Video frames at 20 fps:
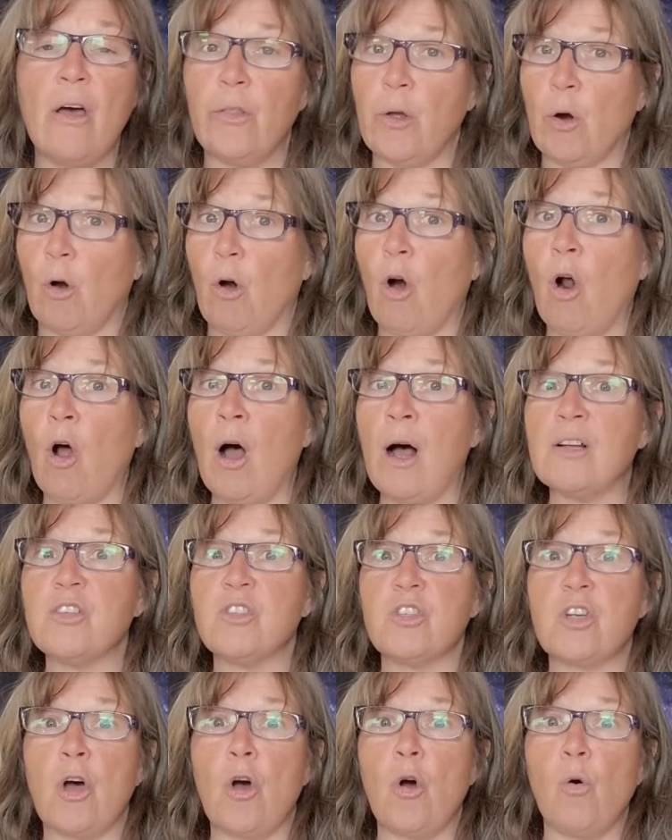There are
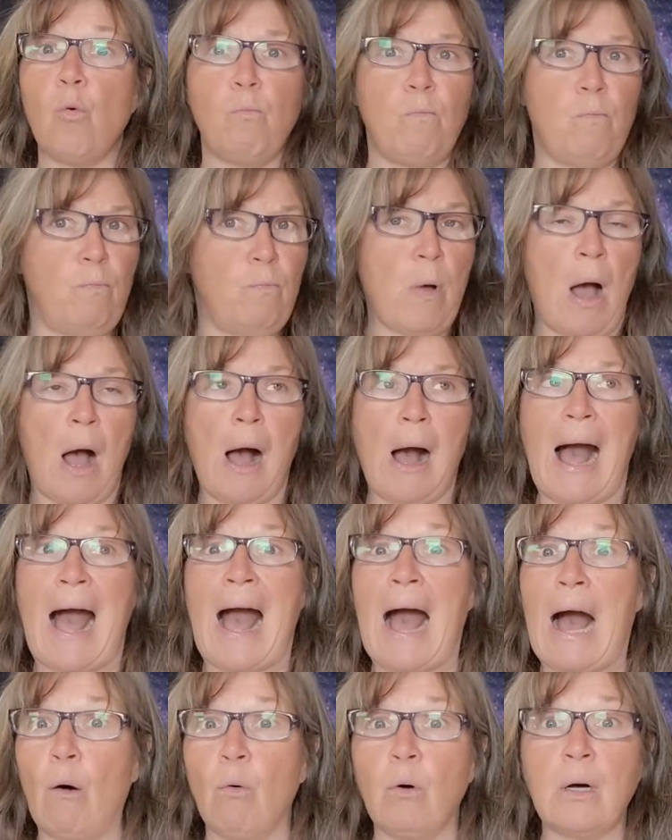also
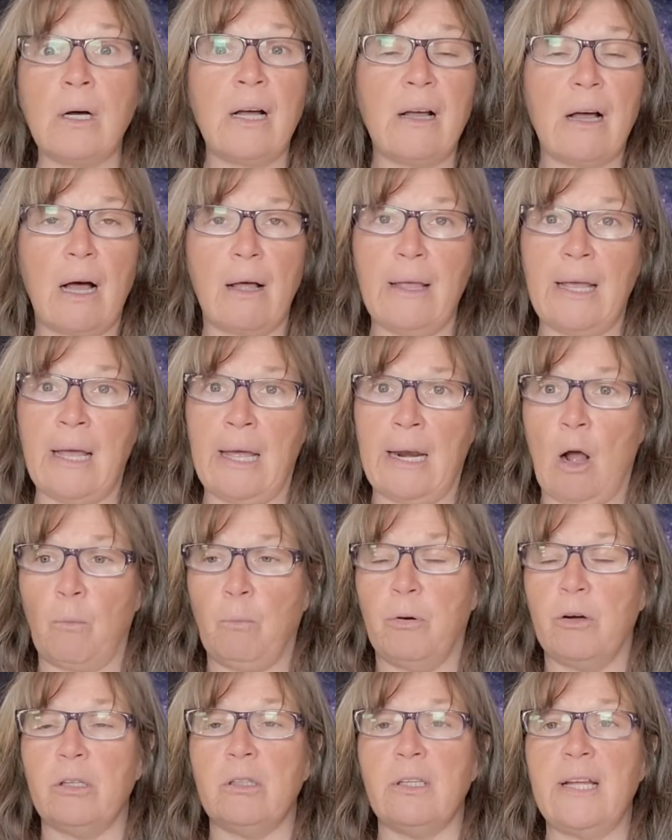HAWA, and I'll
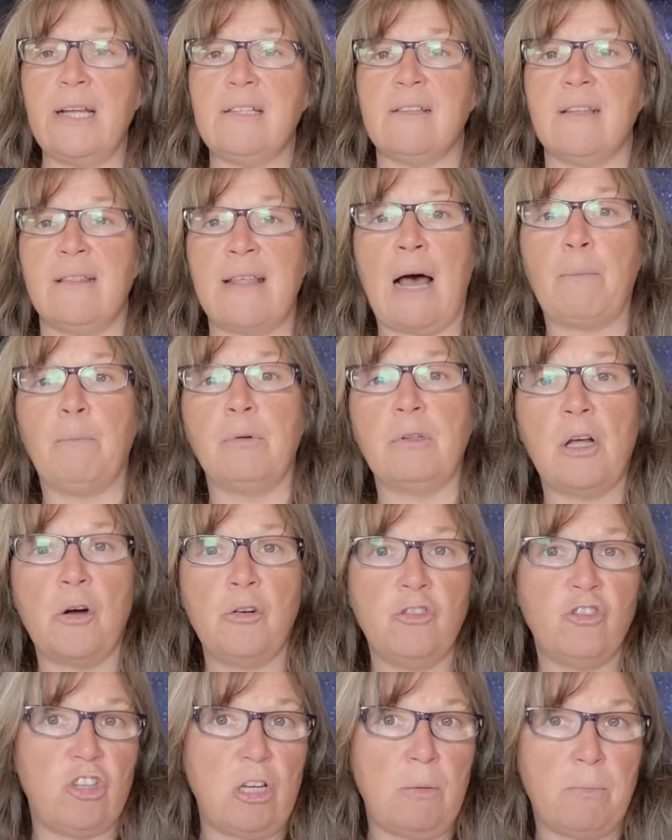put a link to that
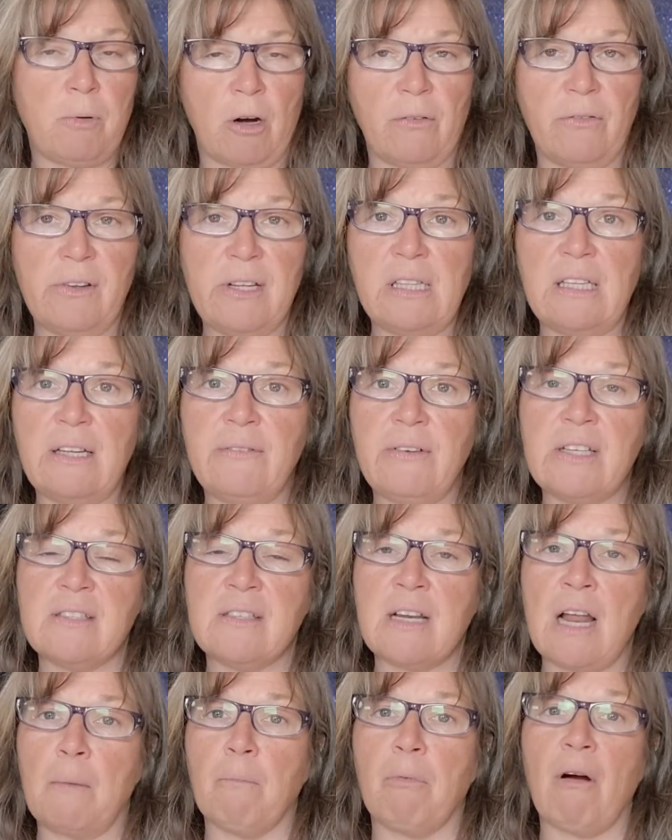below, Cheap RV Living's
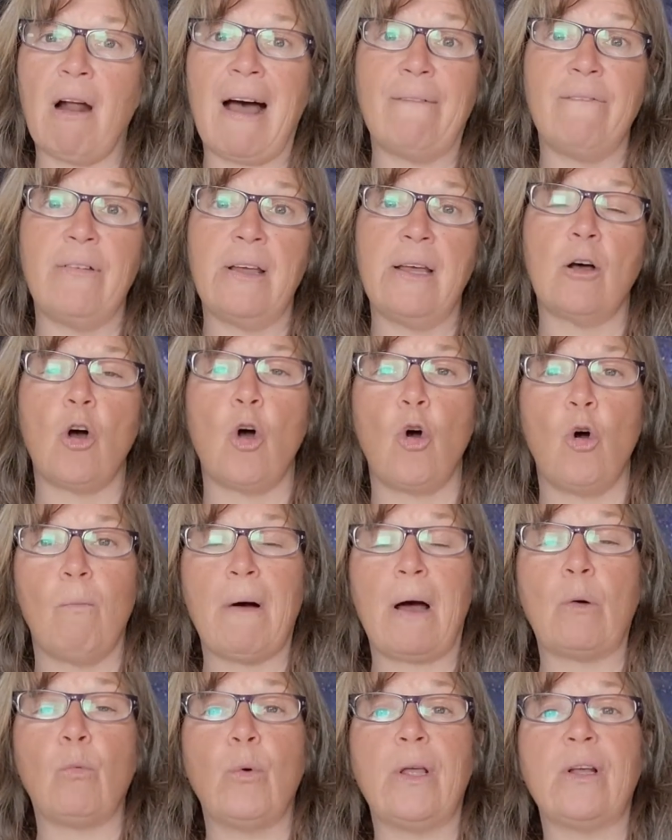nonprofit,
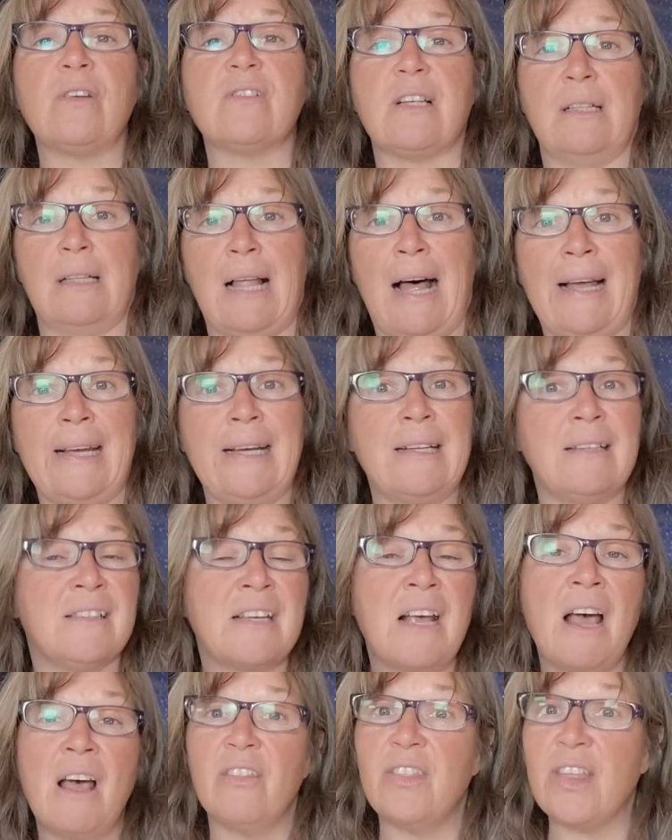Home on Wheels
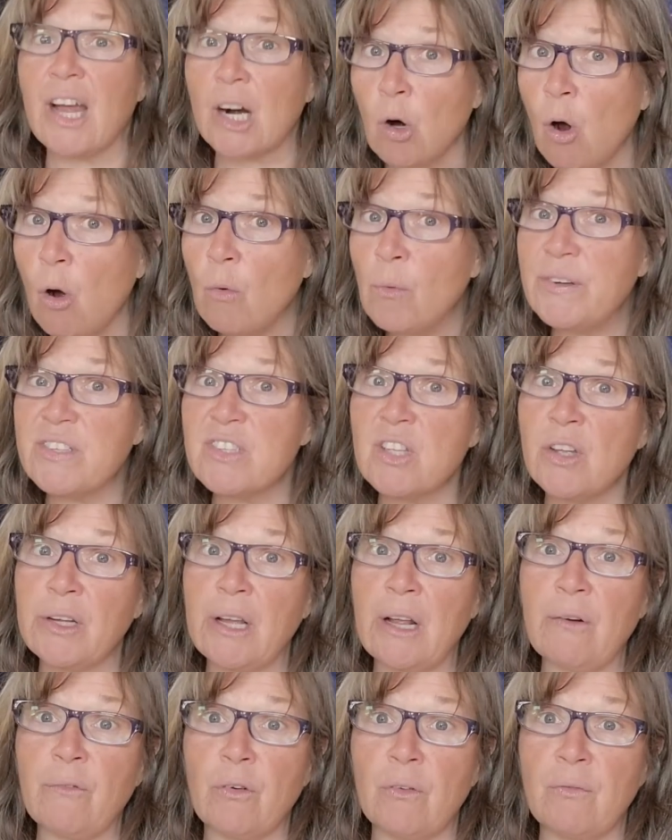Alliance. They're always
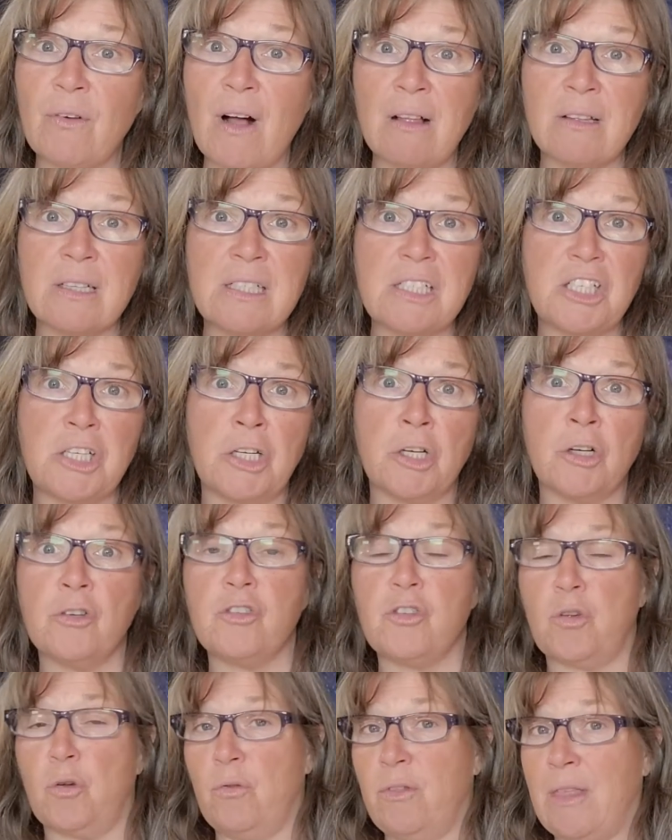looking for
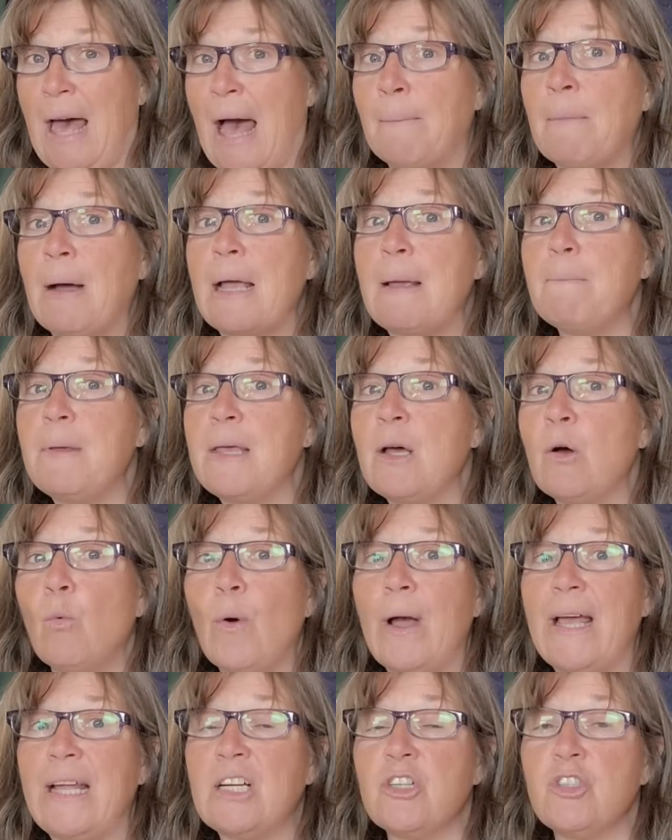volunteers, so that might be a
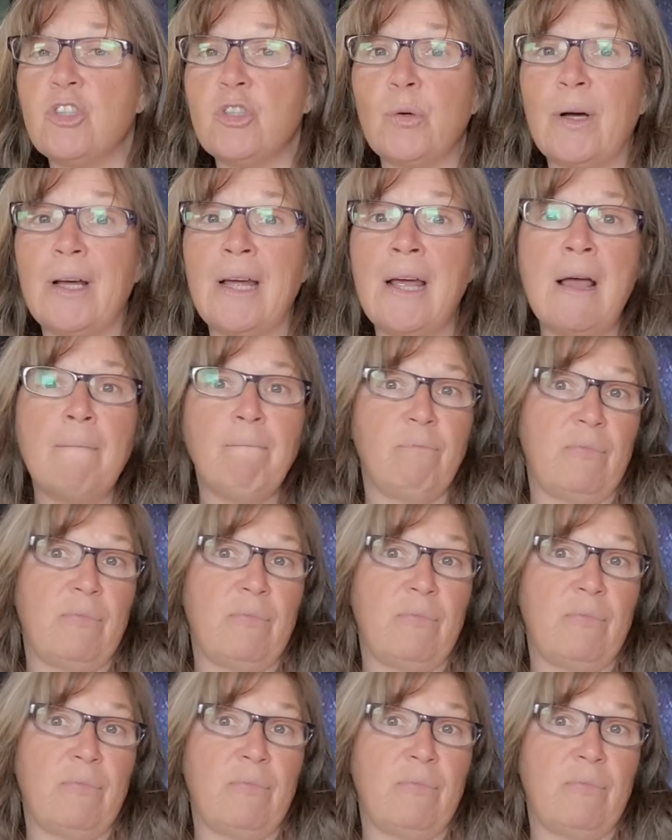way to do it.